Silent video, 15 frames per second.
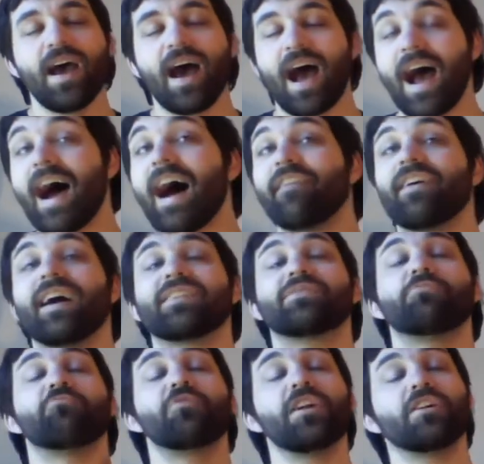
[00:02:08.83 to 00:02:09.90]
I have had
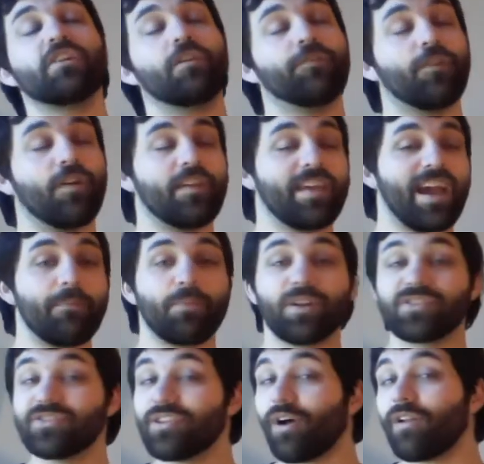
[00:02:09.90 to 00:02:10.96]
some real good fun here, but
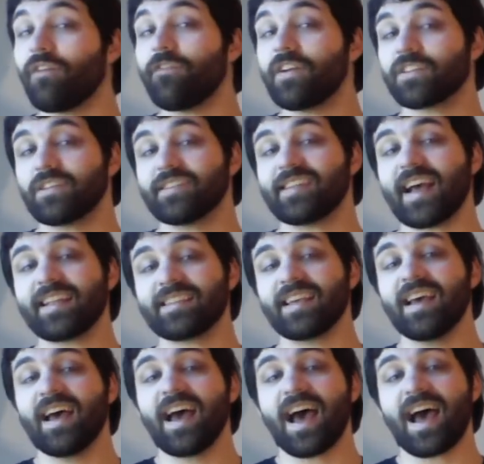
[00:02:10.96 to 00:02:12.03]
it's not an official set.
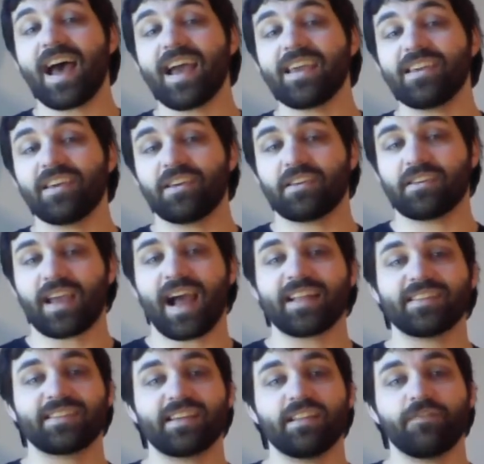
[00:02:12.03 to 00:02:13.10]
You can
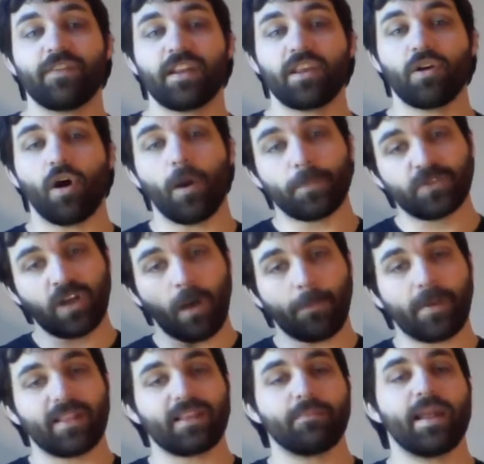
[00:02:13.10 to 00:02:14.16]
see the video up top
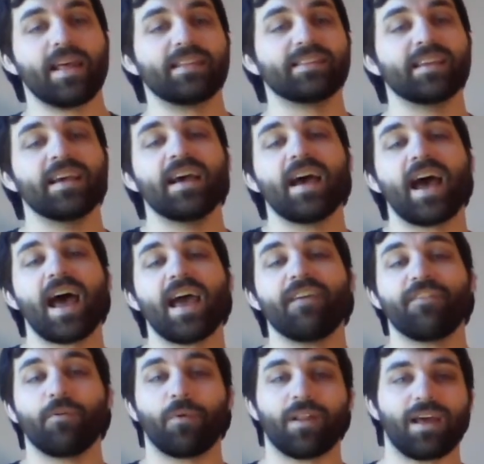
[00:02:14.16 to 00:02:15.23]
at the minute if
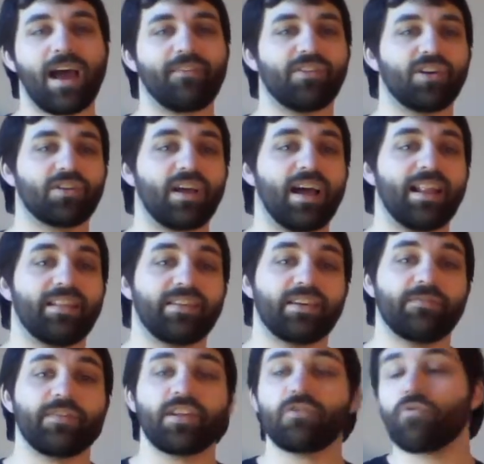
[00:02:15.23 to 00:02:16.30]
you want to have a look at the
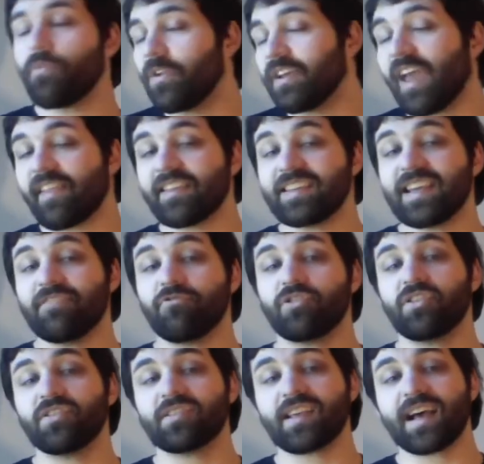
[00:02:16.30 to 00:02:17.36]
video we put together to
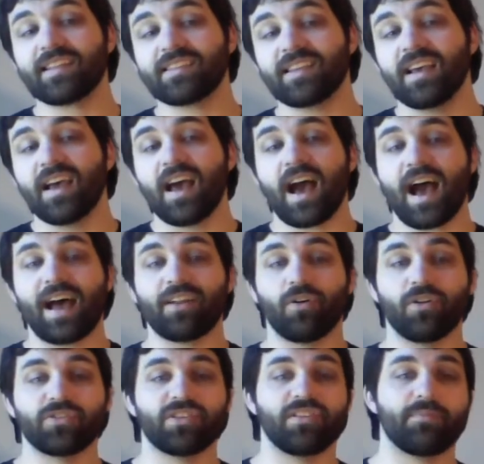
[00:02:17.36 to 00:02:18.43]
introduce that, and
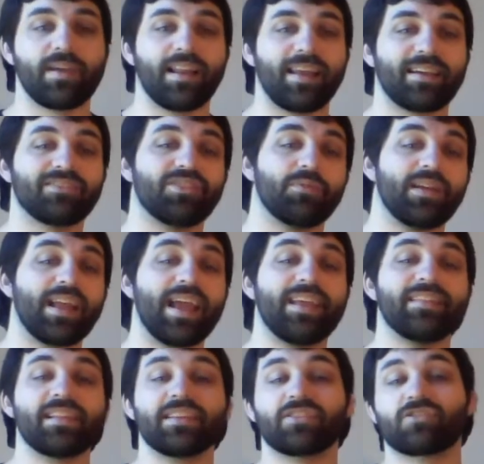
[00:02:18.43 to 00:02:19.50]
also there'll be a link to it in
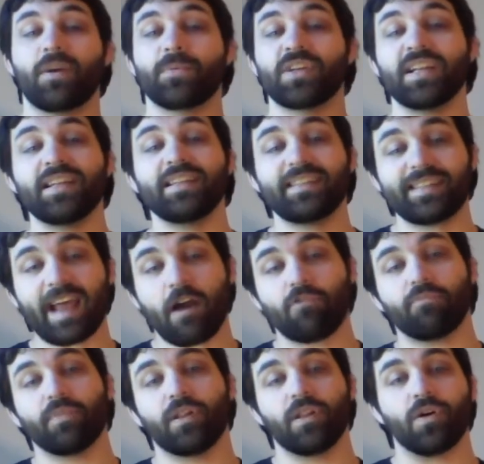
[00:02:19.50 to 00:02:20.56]
the description down
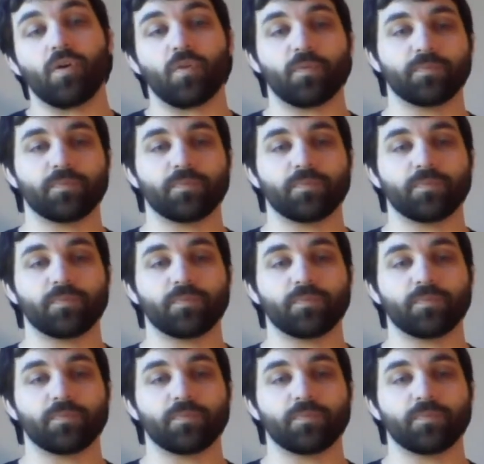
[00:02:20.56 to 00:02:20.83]
below.